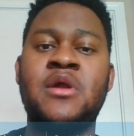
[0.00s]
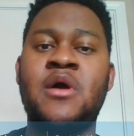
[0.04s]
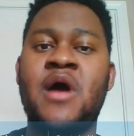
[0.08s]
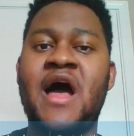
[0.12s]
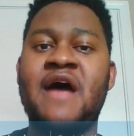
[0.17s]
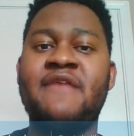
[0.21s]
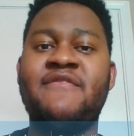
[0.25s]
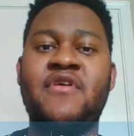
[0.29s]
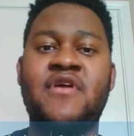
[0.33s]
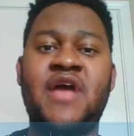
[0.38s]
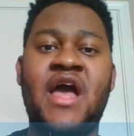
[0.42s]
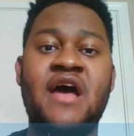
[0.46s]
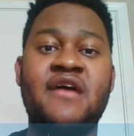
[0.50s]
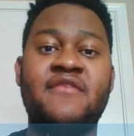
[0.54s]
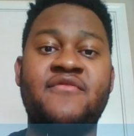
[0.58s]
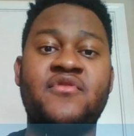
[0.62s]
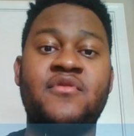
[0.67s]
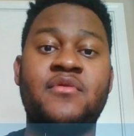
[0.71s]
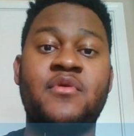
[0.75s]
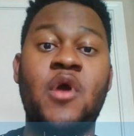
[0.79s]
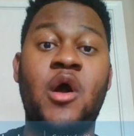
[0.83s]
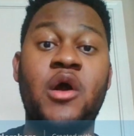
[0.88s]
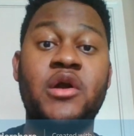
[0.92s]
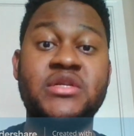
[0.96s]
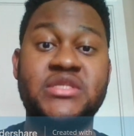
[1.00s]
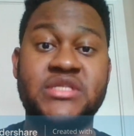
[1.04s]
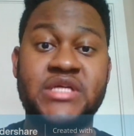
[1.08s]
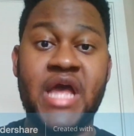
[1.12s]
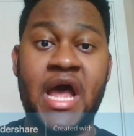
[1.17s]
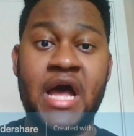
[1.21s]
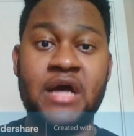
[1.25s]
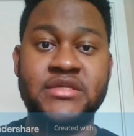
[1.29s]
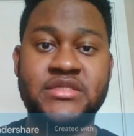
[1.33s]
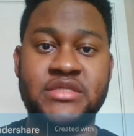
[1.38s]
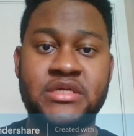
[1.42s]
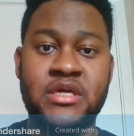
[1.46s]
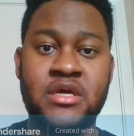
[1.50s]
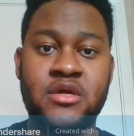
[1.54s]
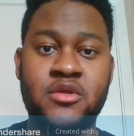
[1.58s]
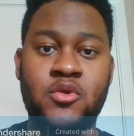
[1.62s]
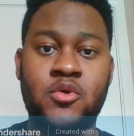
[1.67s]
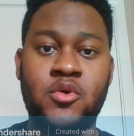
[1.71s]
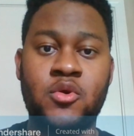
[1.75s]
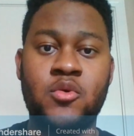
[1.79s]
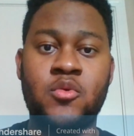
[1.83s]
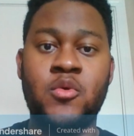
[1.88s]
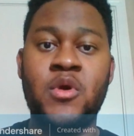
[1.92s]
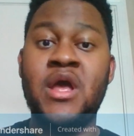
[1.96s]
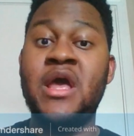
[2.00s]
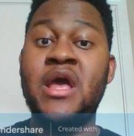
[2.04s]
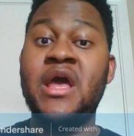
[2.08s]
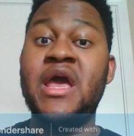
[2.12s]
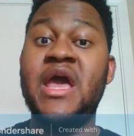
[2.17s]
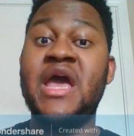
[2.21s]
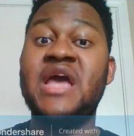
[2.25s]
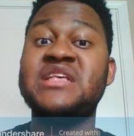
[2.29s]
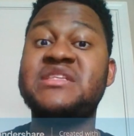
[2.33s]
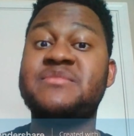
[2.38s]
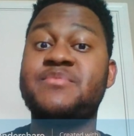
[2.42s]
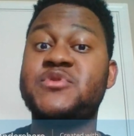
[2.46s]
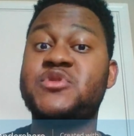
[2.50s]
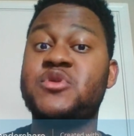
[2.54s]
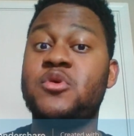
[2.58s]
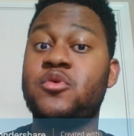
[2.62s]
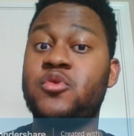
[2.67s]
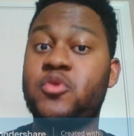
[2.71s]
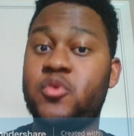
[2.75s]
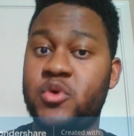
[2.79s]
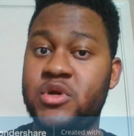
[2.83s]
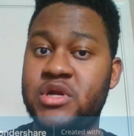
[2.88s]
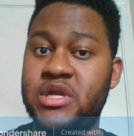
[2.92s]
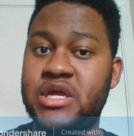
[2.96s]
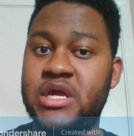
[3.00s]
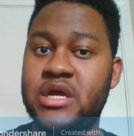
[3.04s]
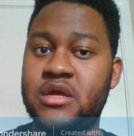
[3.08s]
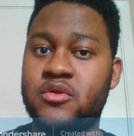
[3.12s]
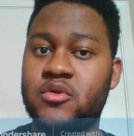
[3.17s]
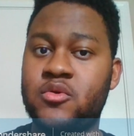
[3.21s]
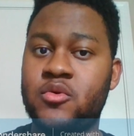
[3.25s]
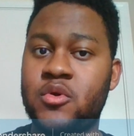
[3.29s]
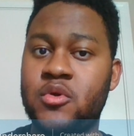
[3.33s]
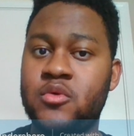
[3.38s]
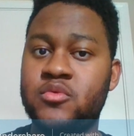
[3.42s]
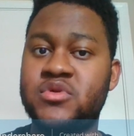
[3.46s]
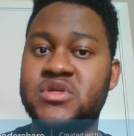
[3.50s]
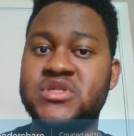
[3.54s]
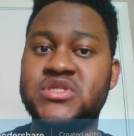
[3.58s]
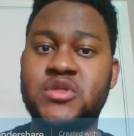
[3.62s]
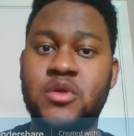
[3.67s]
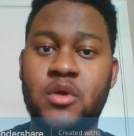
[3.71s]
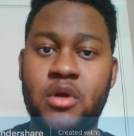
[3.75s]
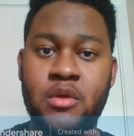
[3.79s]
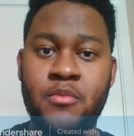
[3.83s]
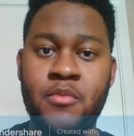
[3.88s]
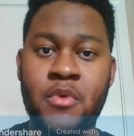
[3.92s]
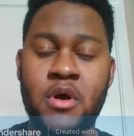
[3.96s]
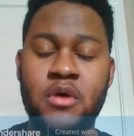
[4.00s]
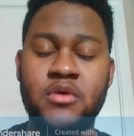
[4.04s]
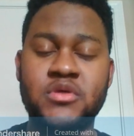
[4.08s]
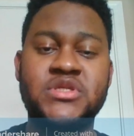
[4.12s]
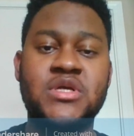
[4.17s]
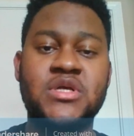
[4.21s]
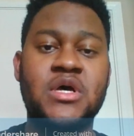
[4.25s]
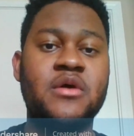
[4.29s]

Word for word: You know, I've, I have Guardians of Galaxy to get through, and Splatoon 3 to get through the story mode.